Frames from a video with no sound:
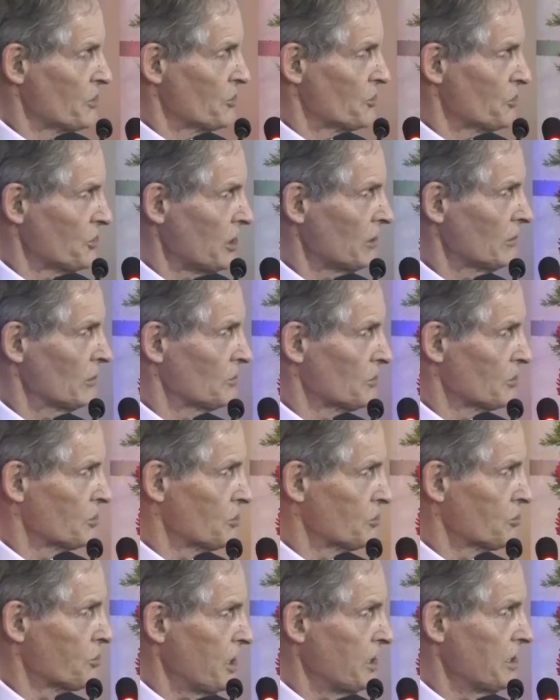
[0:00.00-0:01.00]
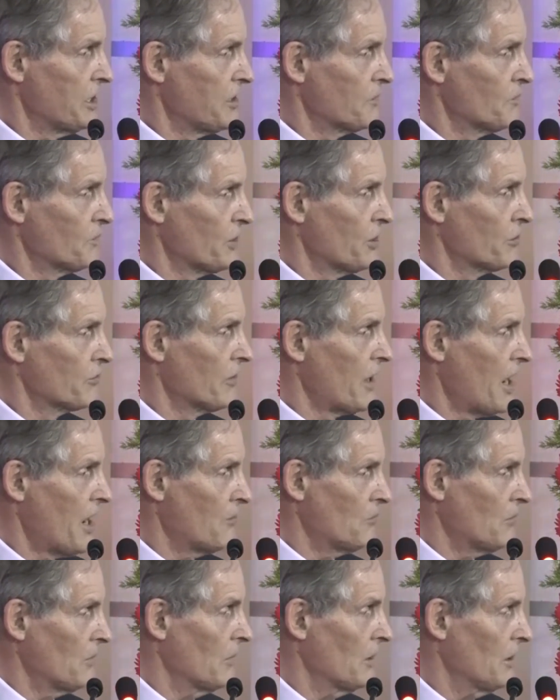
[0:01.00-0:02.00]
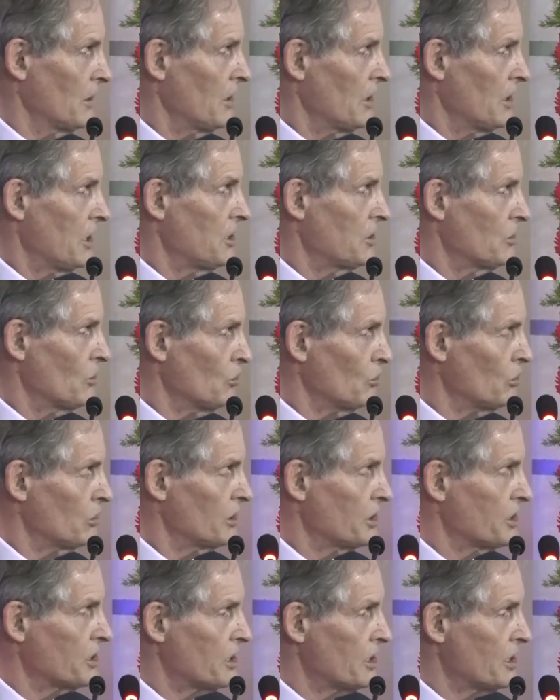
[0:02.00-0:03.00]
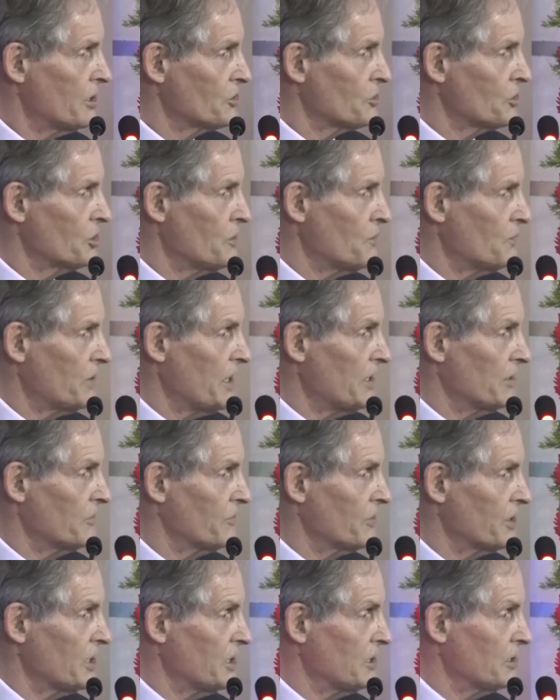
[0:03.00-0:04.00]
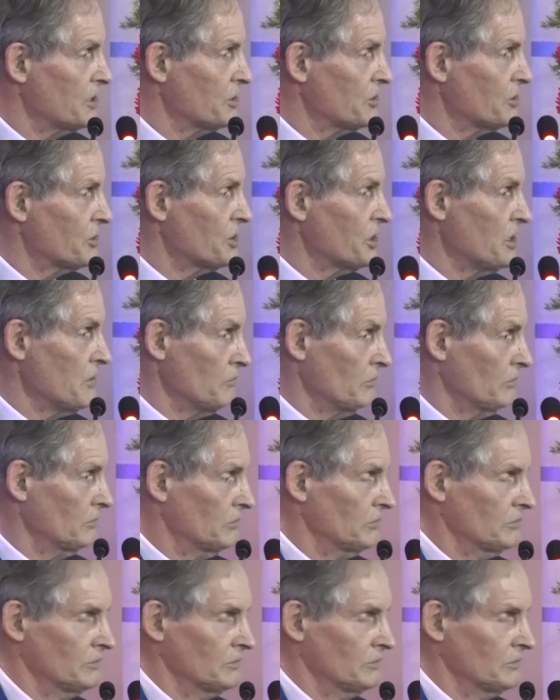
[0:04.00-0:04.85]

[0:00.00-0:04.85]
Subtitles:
a single training program in all the years he played for the Indian team.